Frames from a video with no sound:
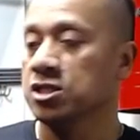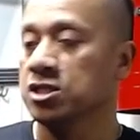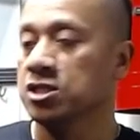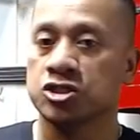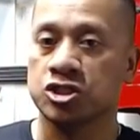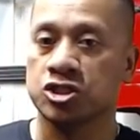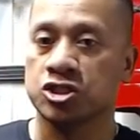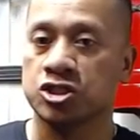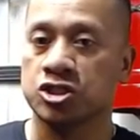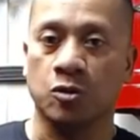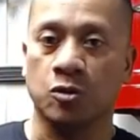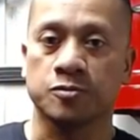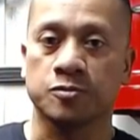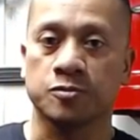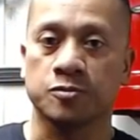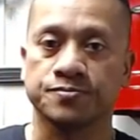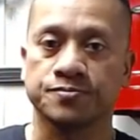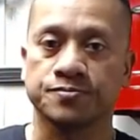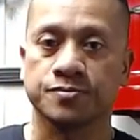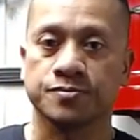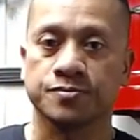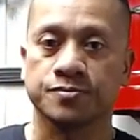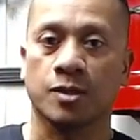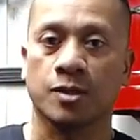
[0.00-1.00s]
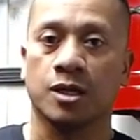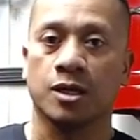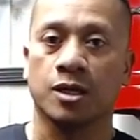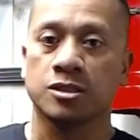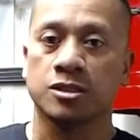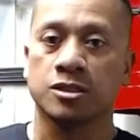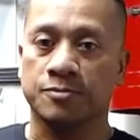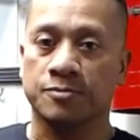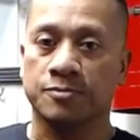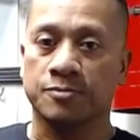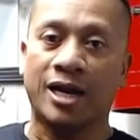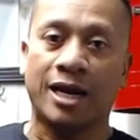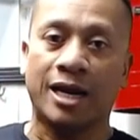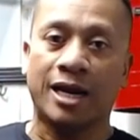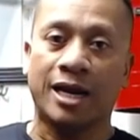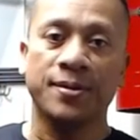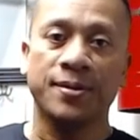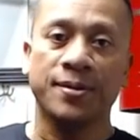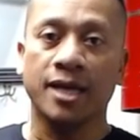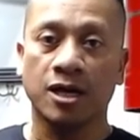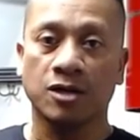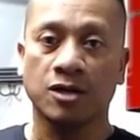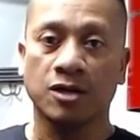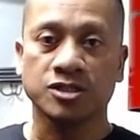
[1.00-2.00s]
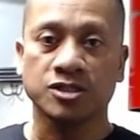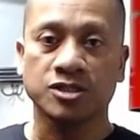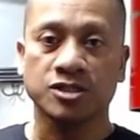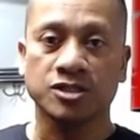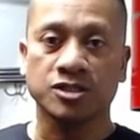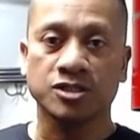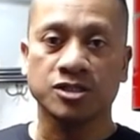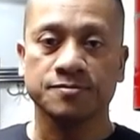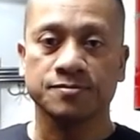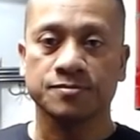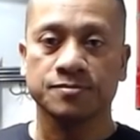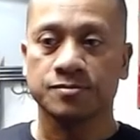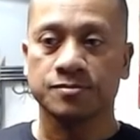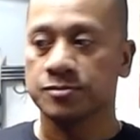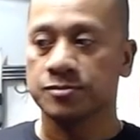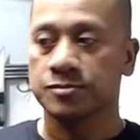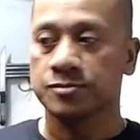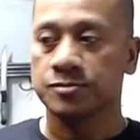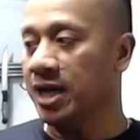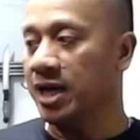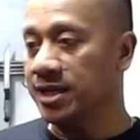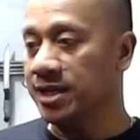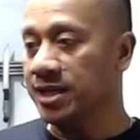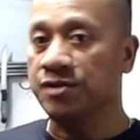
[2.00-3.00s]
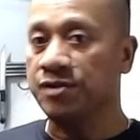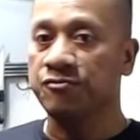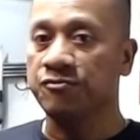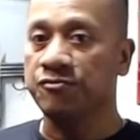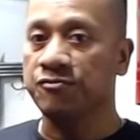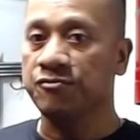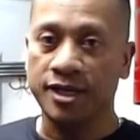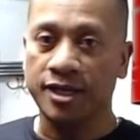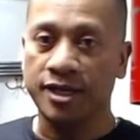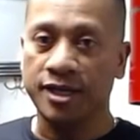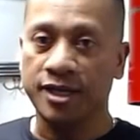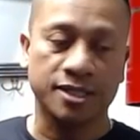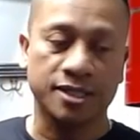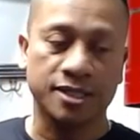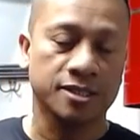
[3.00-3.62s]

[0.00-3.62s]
So, trying to be healthy, trying to eat right.